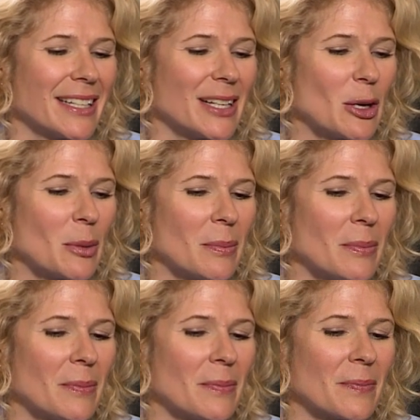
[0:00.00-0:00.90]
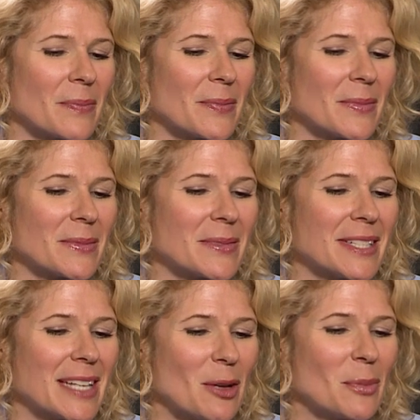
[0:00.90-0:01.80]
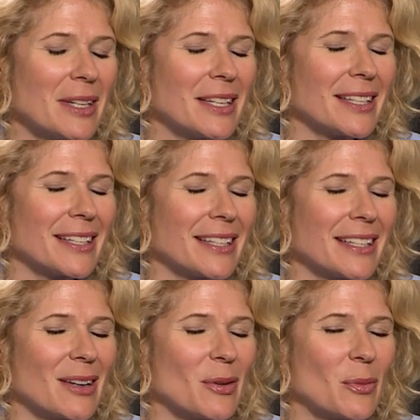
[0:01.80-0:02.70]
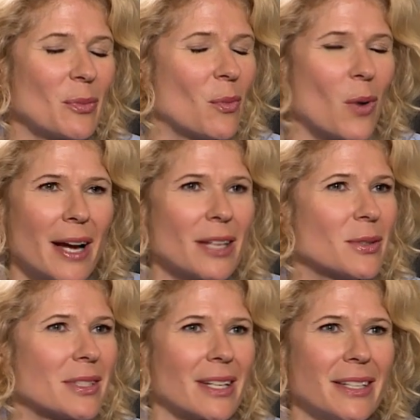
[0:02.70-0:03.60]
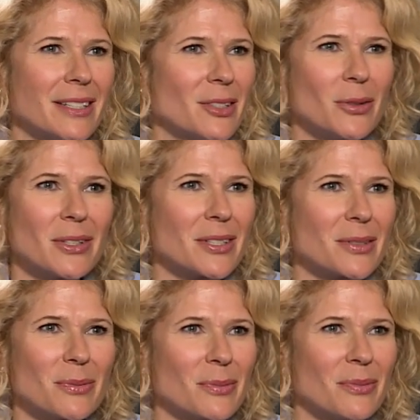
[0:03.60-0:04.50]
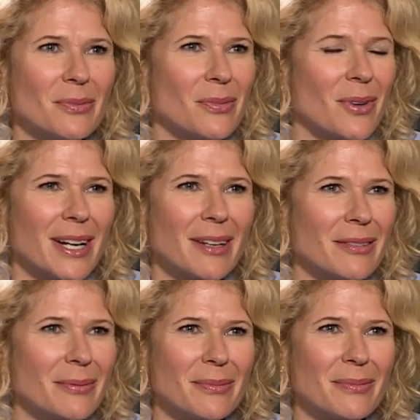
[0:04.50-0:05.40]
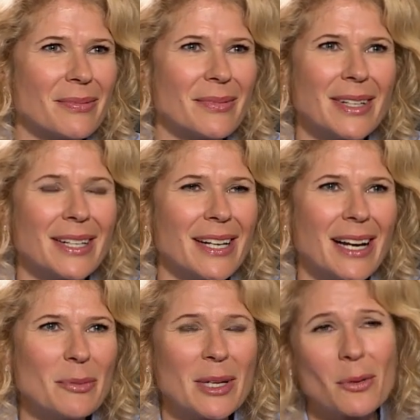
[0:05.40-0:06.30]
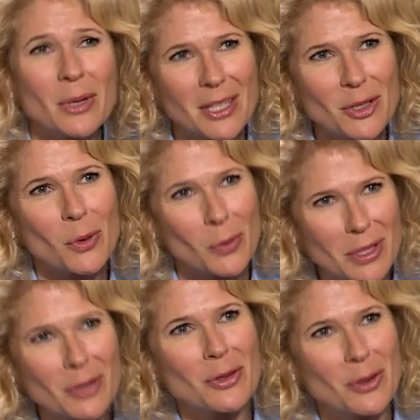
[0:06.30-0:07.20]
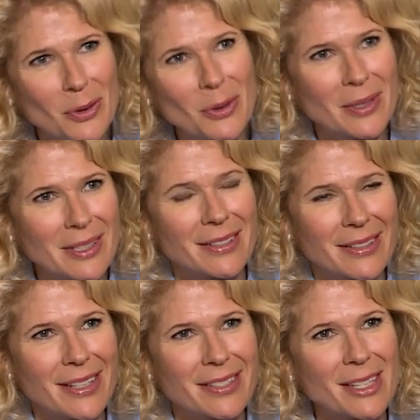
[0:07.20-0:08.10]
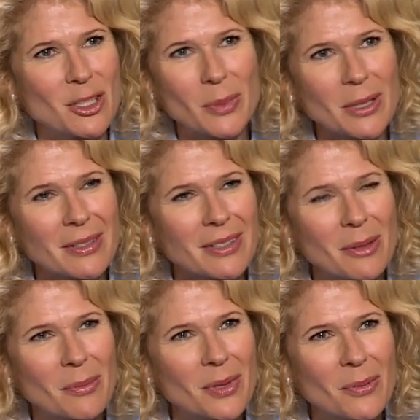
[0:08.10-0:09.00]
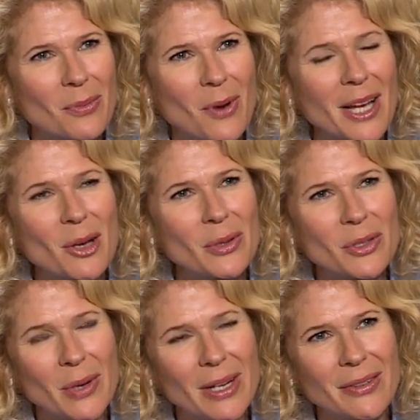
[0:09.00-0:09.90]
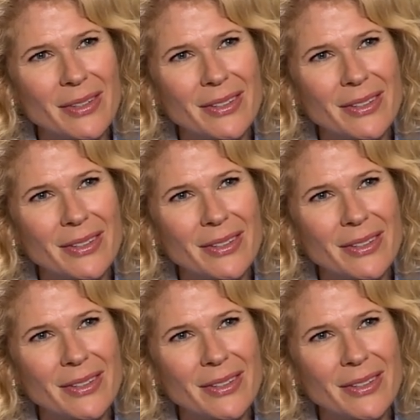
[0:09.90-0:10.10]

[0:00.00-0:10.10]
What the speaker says: Tell me why you decided to do this. Why? I mean, I realize you're a researcher and such, but why go this route?